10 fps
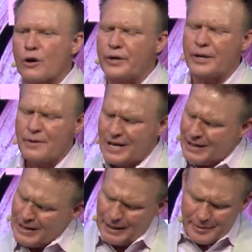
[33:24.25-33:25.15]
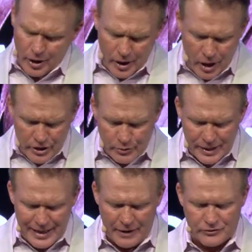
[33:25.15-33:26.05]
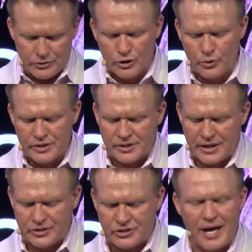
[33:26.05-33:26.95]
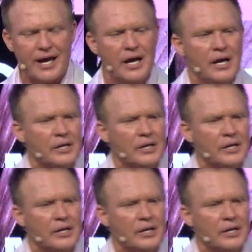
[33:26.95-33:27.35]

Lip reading: All you really have to do is say